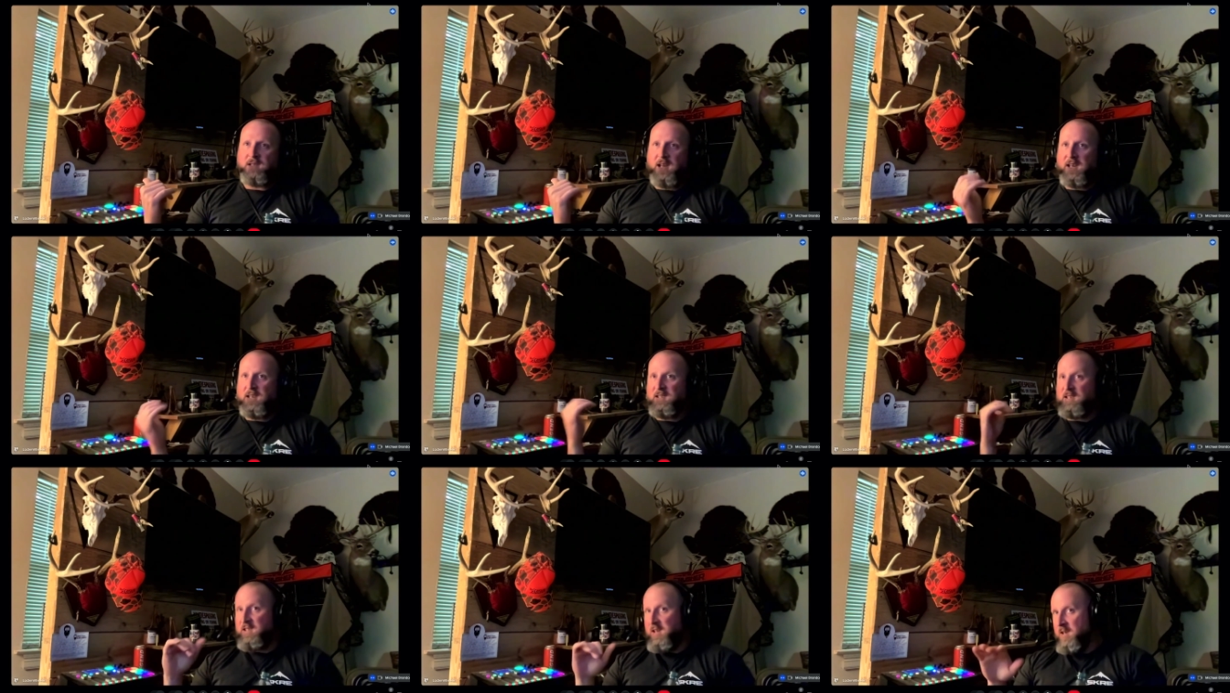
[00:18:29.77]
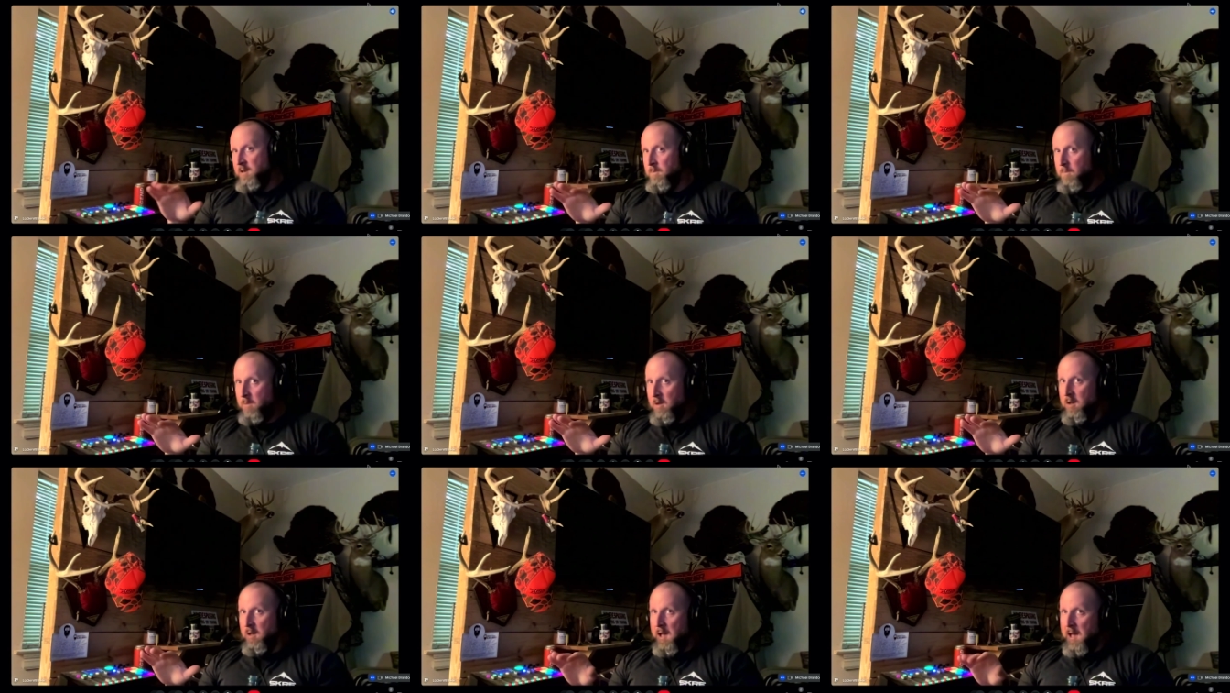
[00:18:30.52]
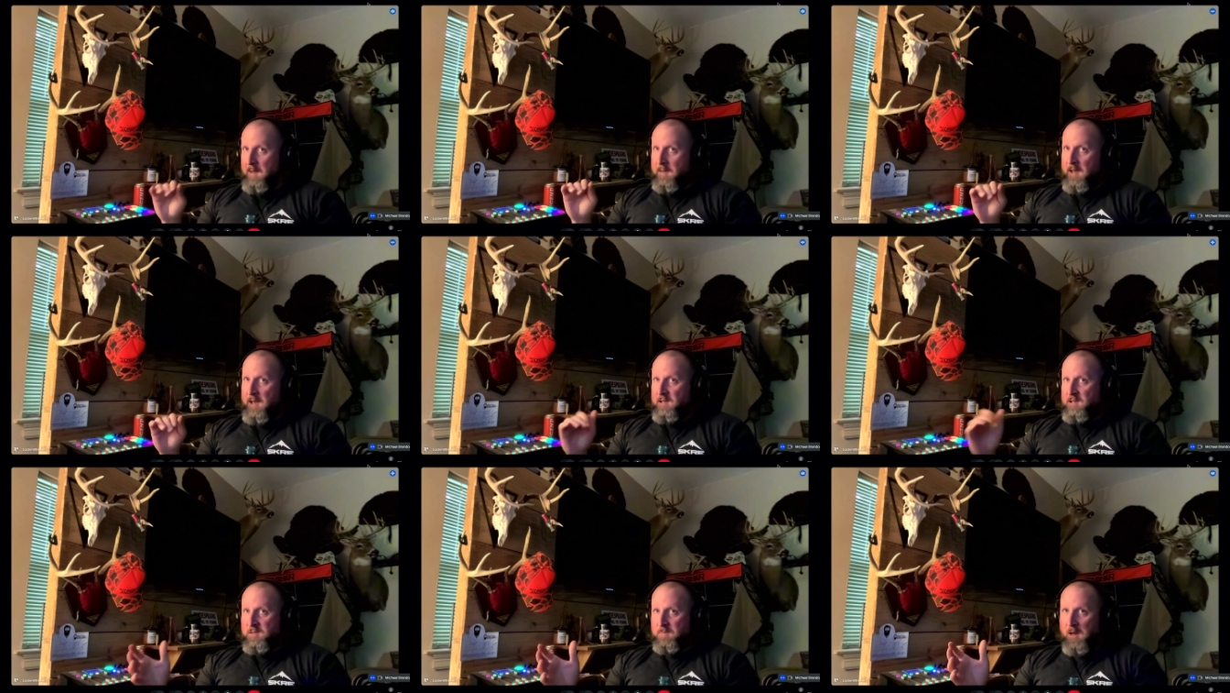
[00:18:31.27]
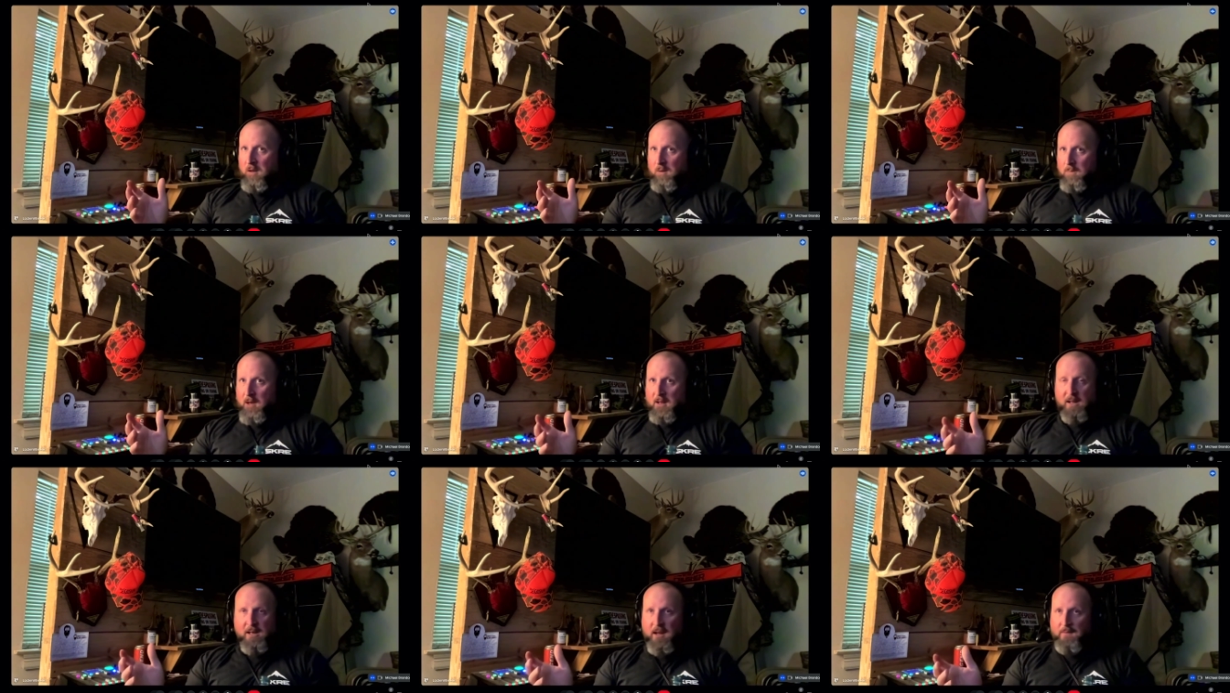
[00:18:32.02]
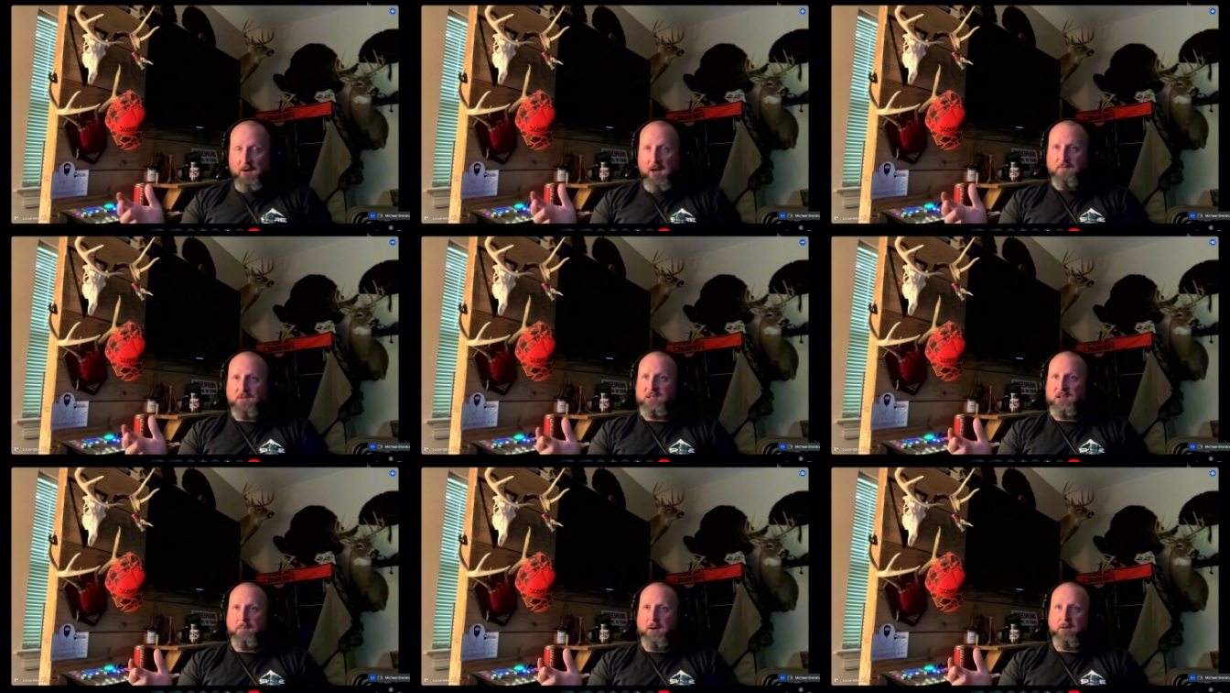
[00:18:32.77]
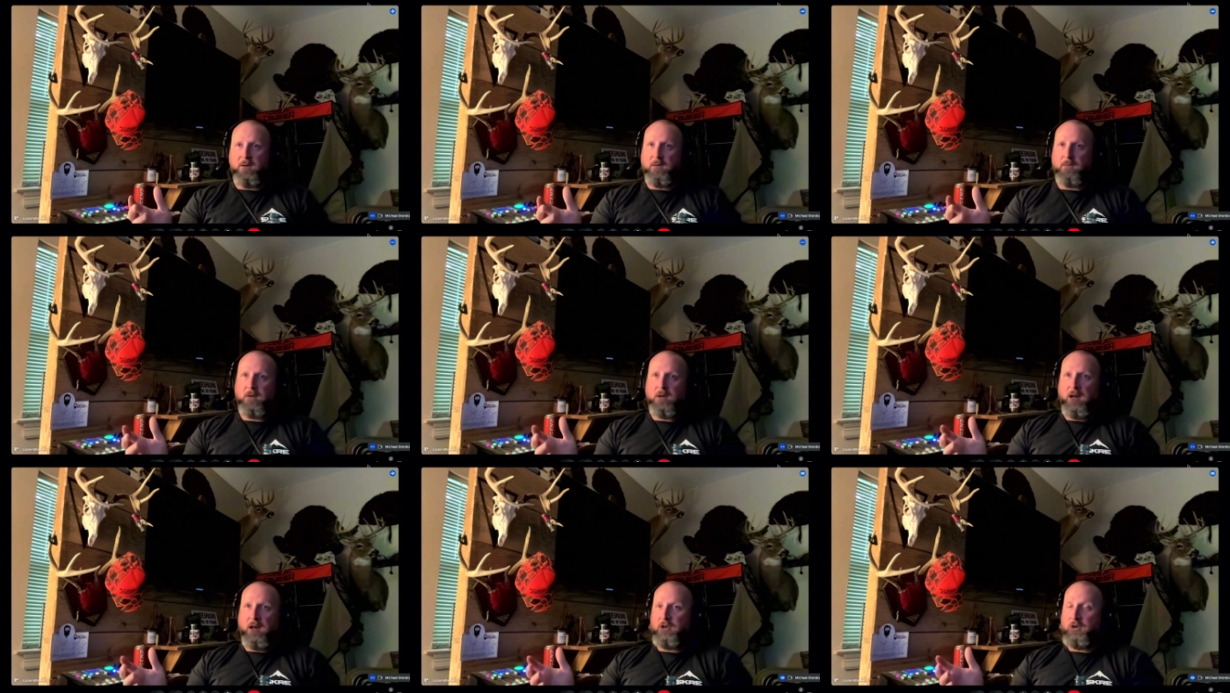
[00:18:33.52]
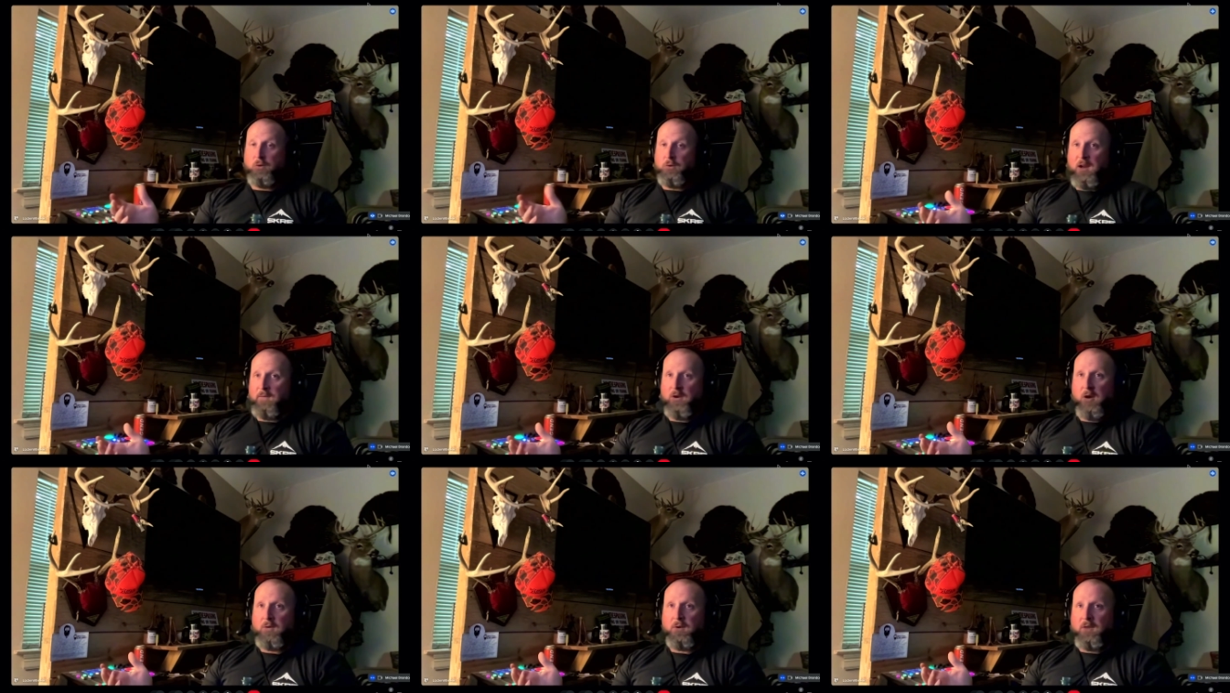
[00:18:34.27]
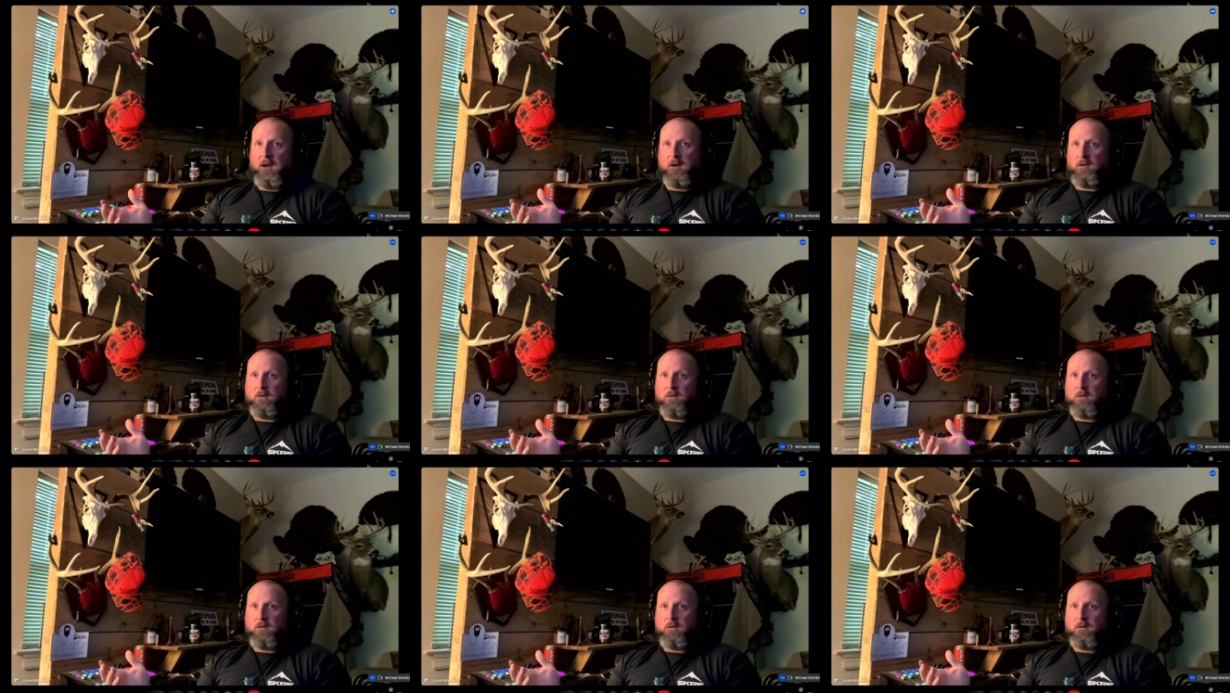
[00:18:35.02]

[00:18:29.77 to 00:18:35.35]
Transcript: They can see them and they can smell them, and they never have to step out in them. And you'll never know they're there.